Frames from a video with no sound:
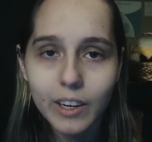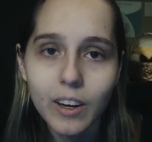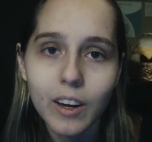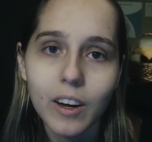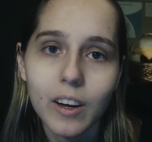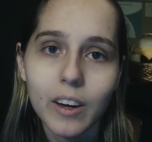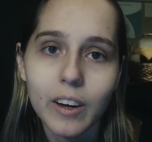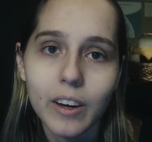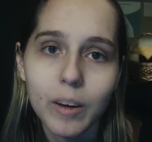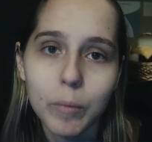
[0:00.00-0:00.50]

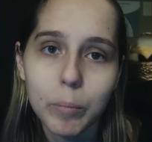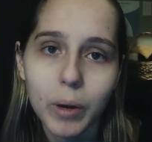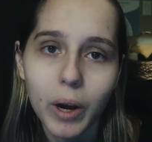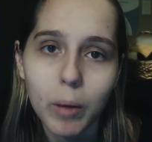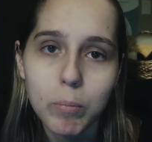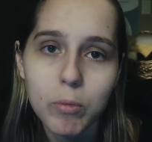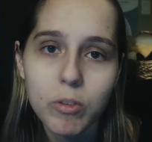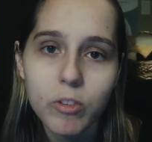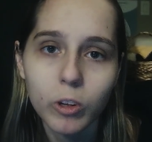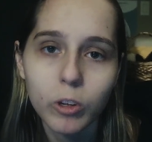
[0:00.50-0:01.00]
But
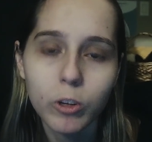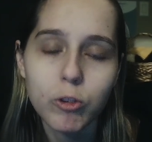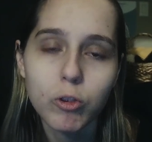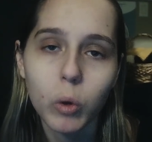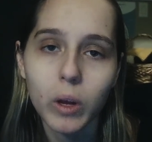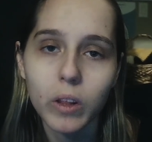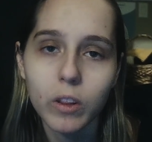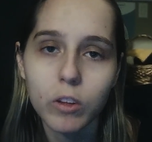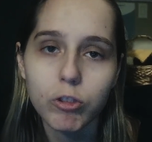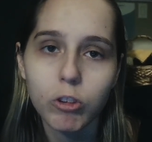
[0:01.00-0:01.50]
I'm still
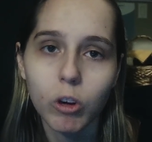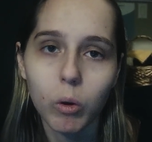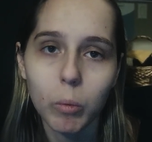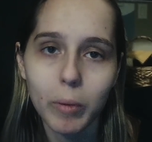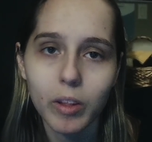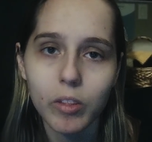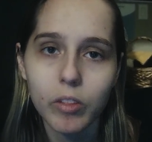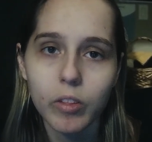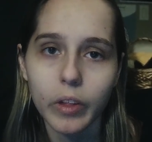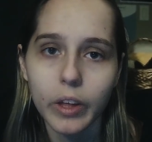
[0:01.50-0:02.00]
enjoying the show
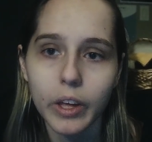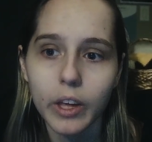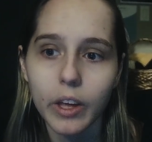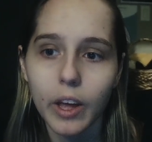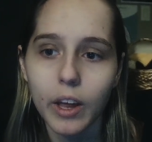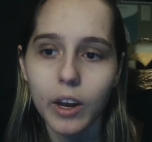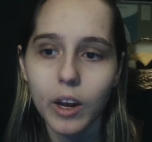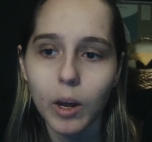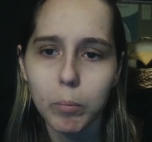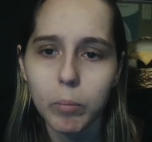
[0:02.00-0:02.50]
immensely,
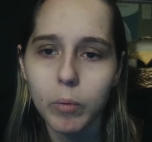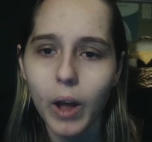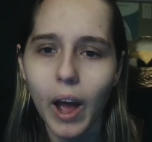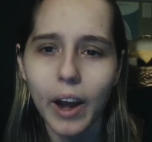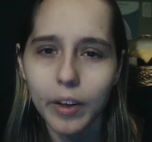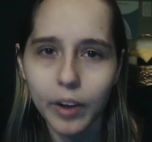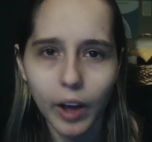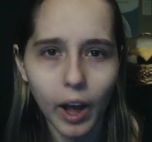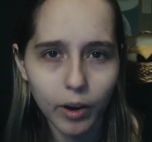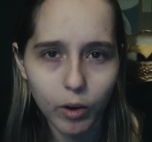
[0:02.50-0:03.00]
and I'm
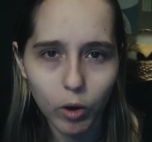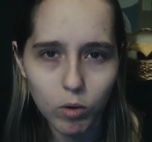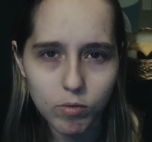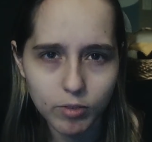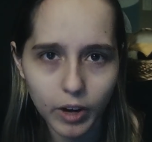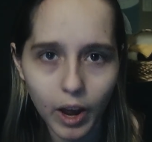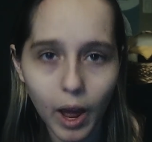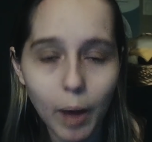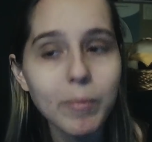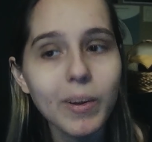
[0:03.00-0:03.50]
kind of gotten
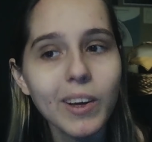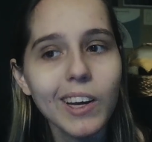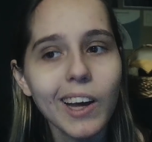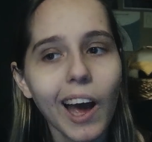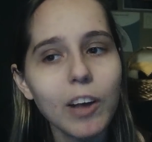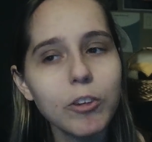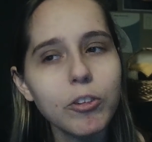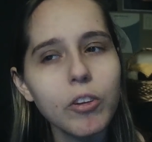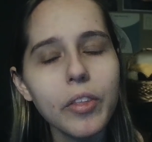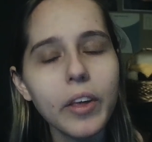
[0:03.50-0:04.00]
over. I
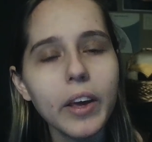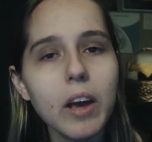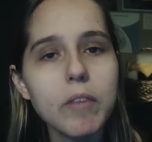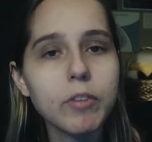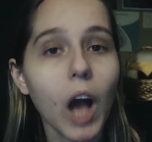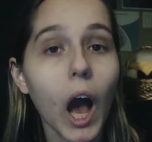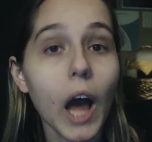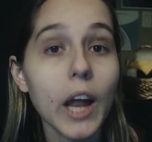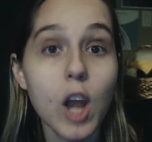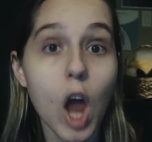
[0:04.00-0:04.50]
shouldn't say
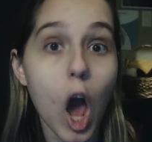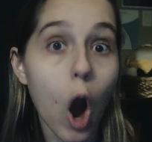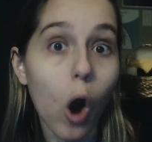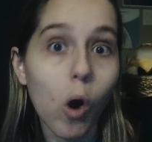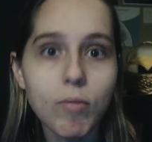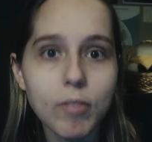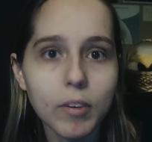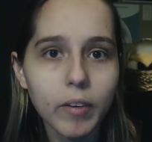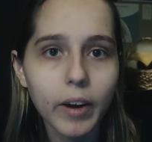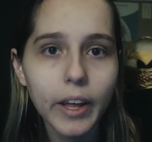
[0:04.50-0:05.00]
I've gotten
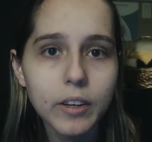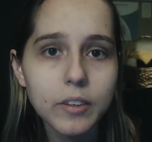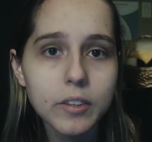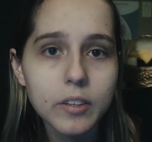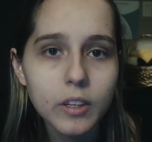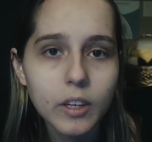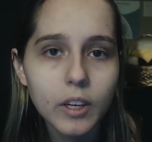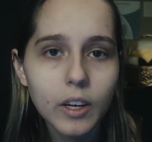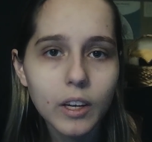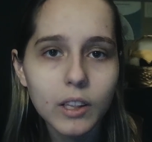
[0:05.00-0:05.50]
over
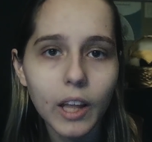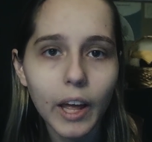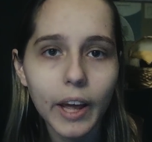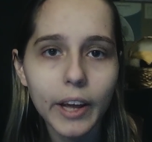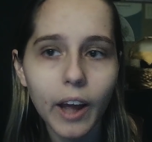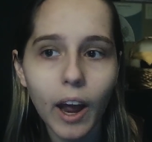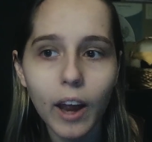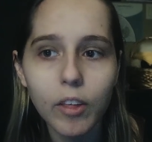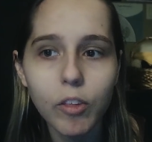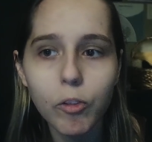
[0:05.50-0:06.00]
it.
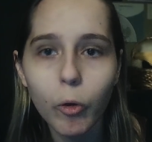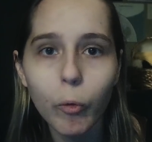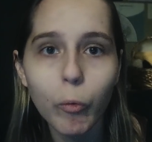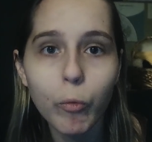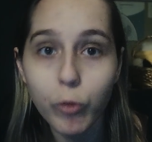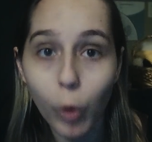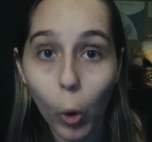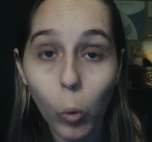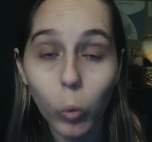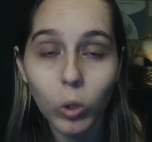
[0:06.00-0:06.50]
Like, I
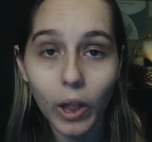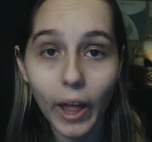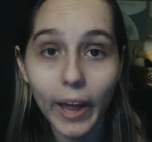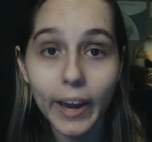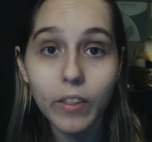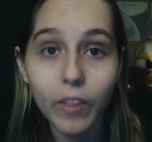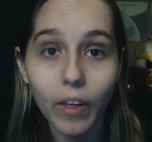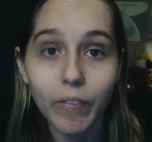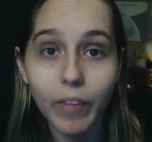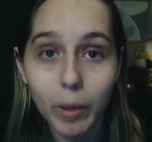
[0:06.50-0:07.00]
still don't
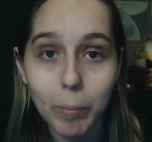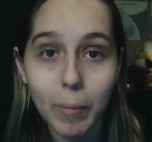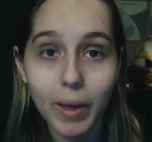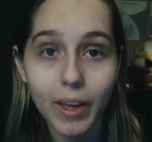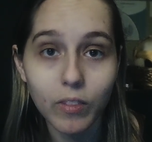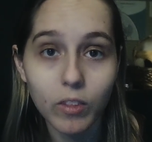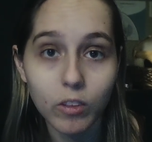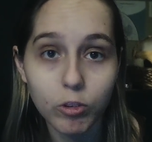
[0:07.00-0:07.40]
like that they made